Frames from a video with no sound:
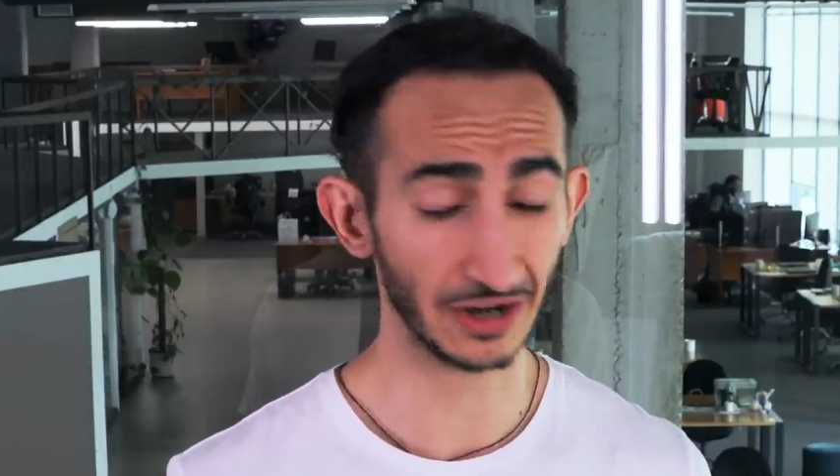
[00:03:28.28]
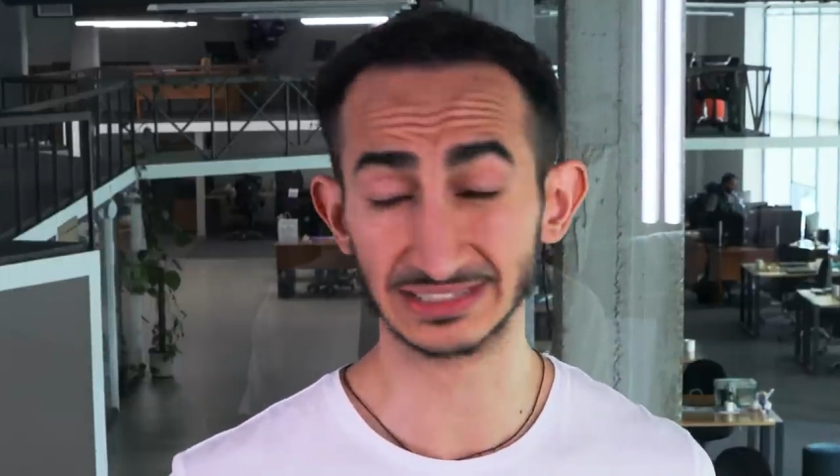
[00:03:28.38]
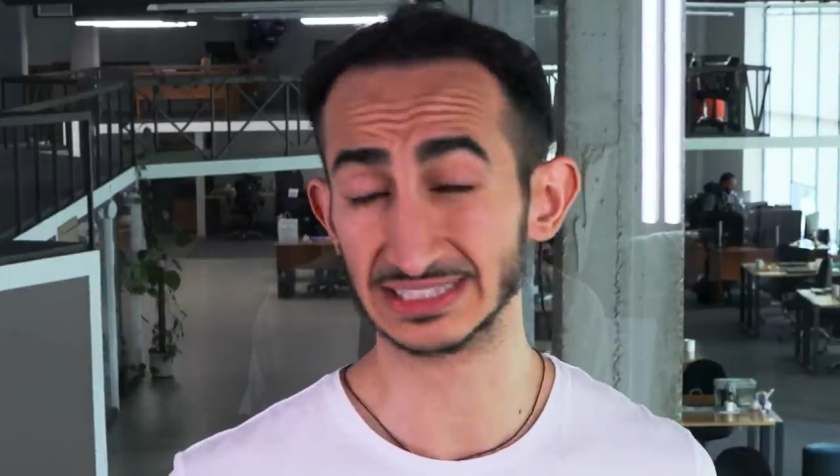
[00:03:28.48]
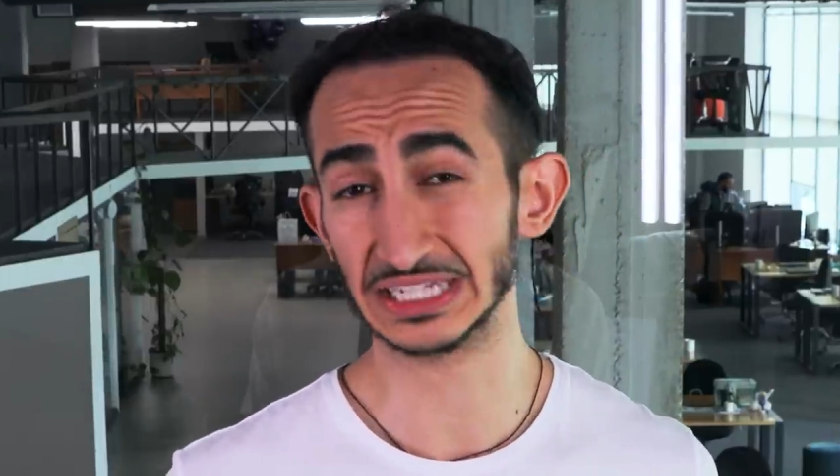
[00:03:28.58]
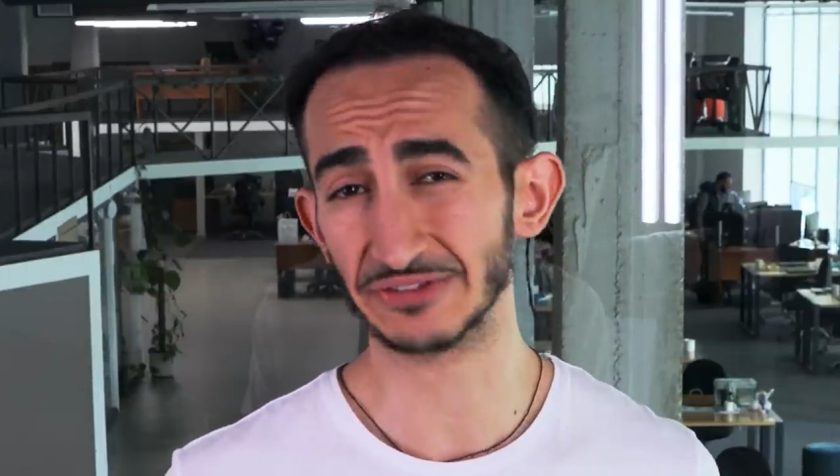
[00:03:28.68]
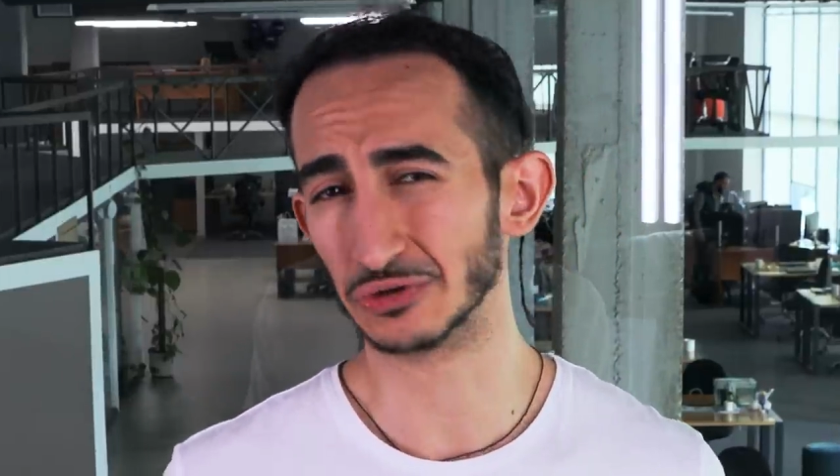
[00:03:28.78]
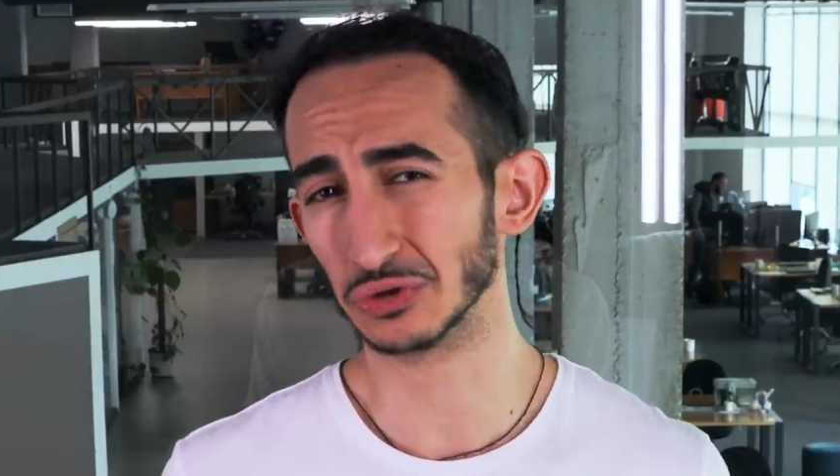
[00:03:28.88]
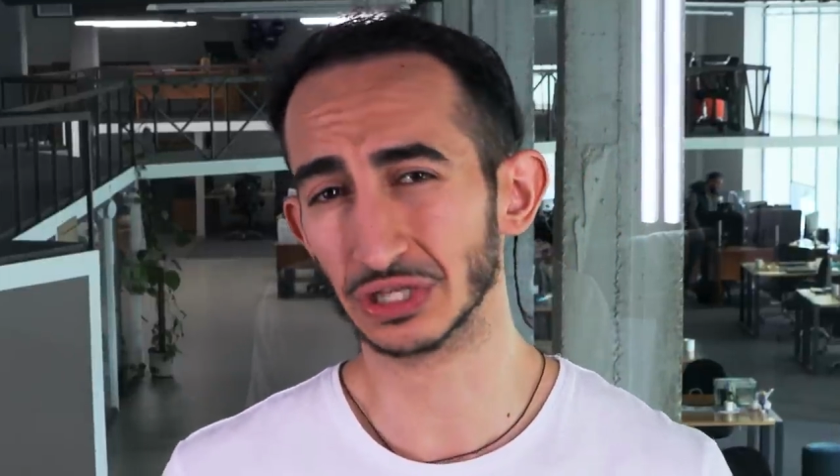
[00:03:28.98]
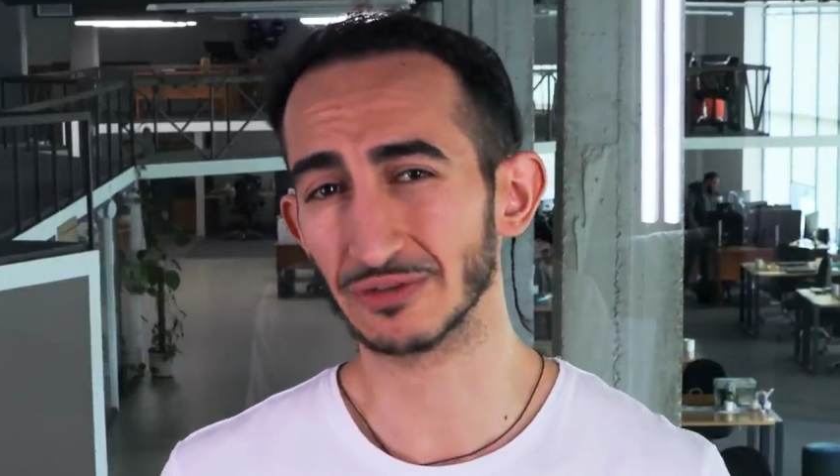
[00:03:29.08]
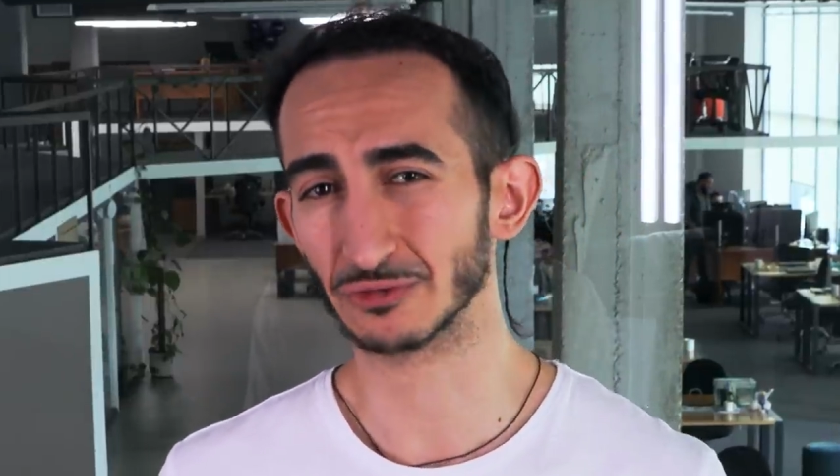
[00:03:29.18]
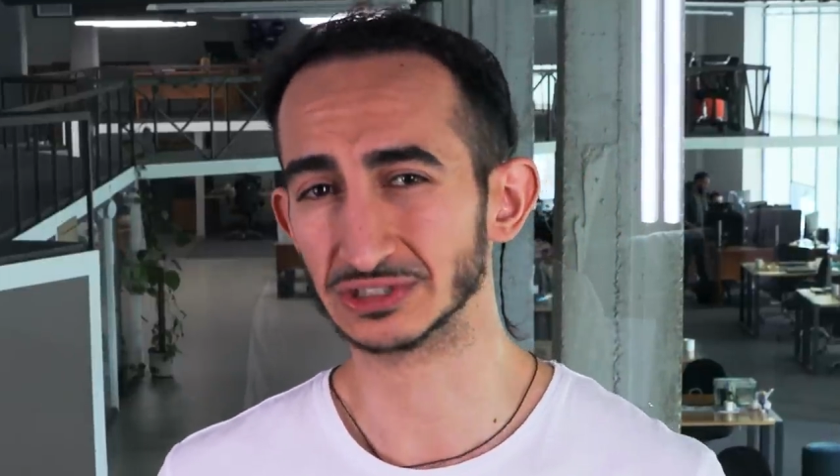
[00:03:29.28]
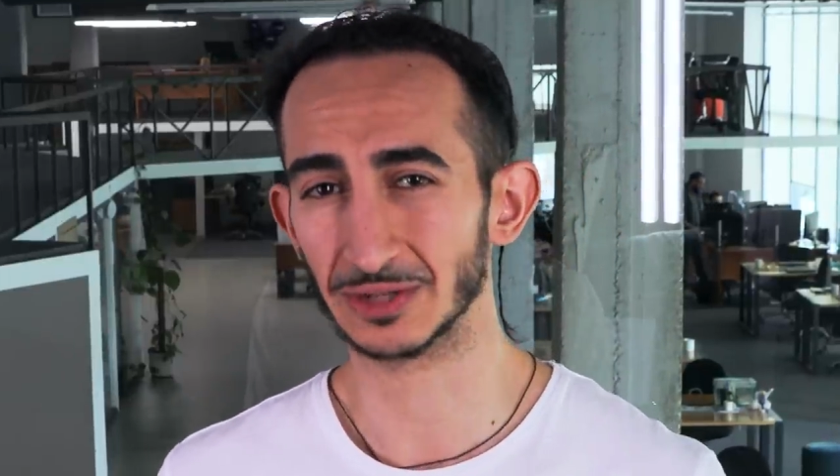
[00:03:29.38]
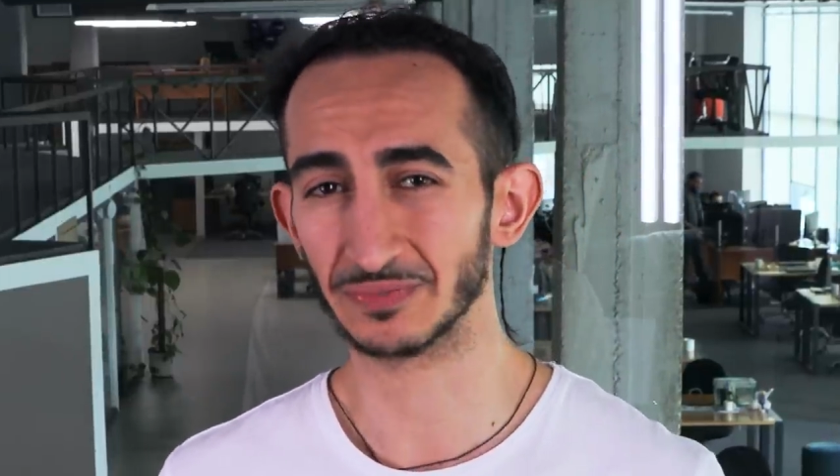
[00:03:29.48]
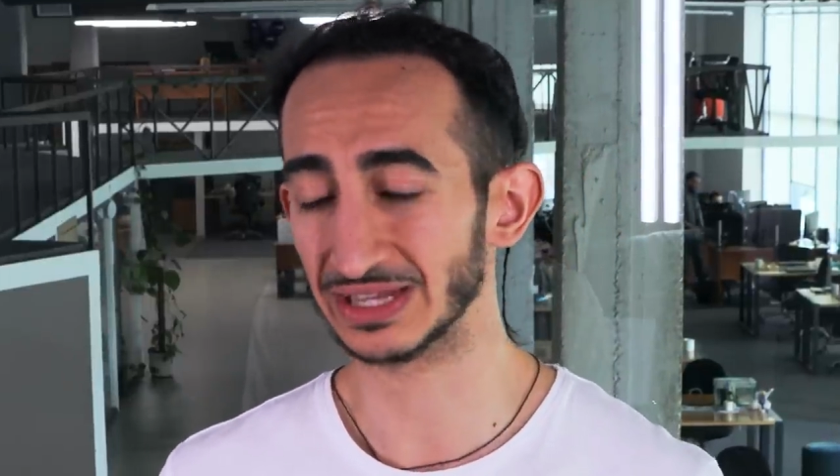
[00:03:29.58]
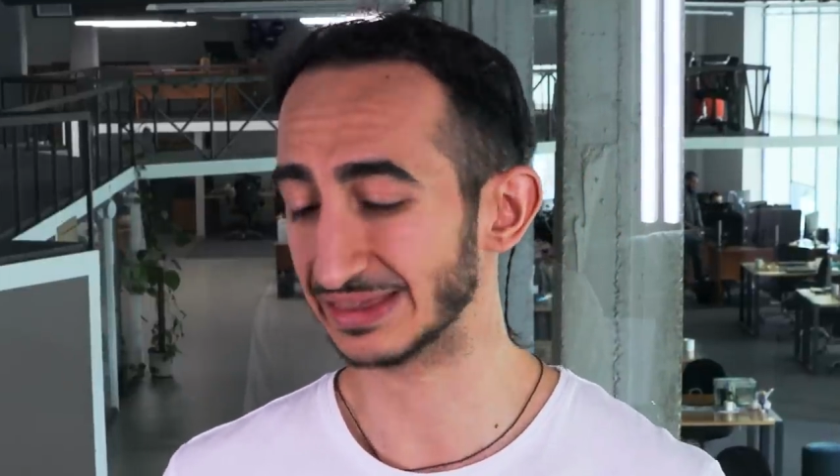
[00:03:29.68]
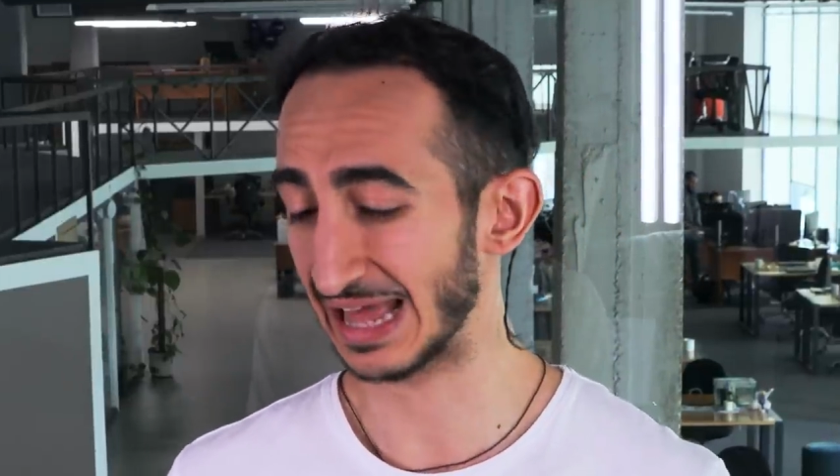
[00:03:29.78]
honestly, if you're looking for something